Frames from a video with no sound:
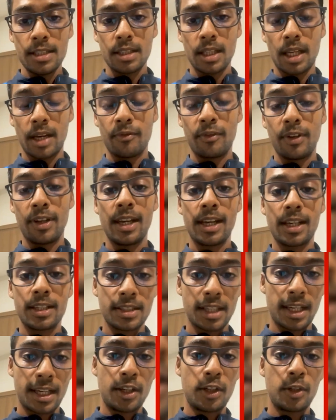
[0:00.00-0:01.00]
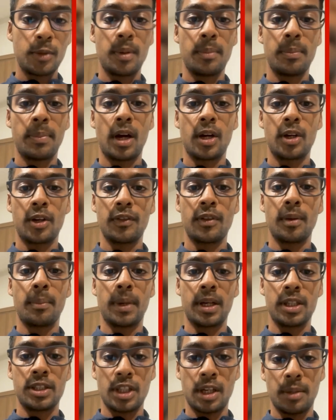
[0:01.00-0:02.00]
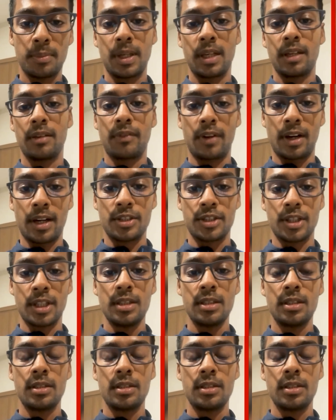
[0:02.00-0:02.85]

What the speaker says: I'm very excited to be part of the Punjab King franchise.